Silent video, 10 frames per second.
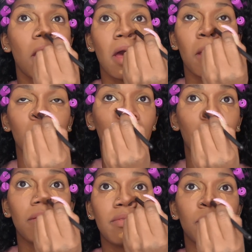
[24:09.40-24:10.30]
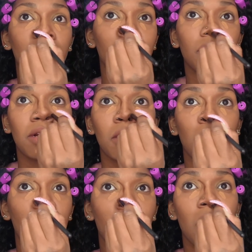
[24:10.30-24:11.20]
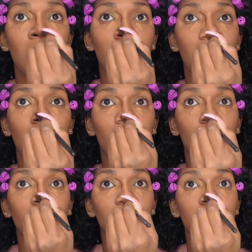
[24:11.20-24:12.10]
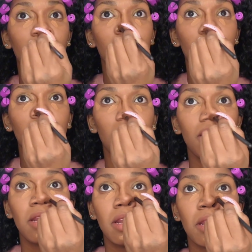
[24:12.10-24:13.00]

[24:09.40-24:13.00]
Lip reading: I'm ready for din din.